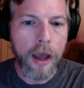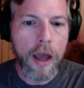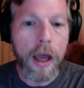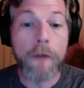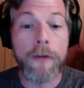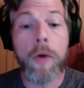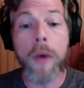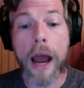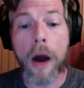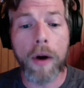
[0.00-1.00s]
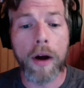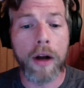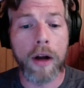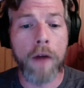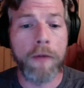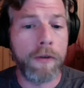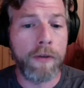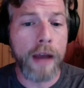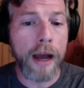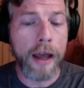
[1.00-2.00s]
If you out a covered
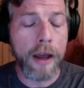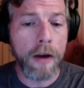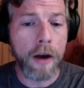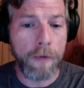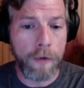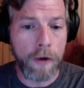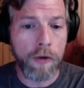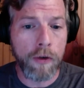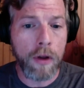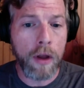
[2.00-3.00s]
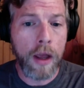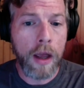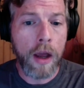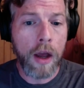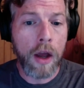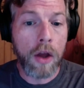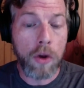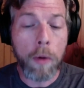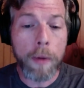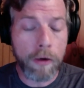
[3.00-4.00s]
CIA official,
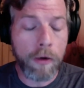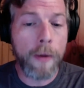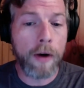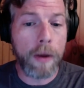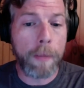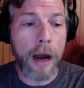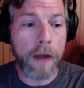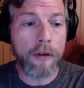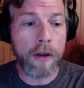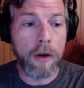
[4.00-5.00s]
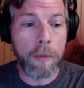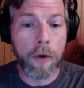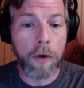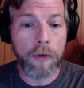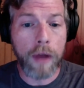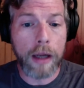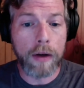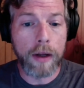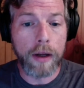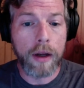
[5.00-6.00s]
you will be criminally prosecuted, most
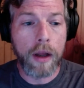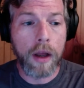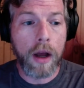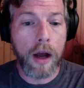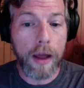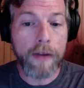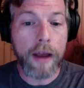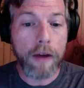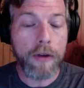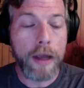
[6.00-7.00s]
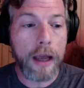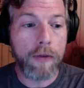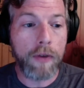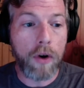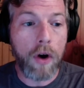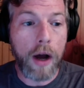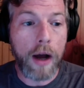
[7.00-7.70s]
likely. That's actually against the law.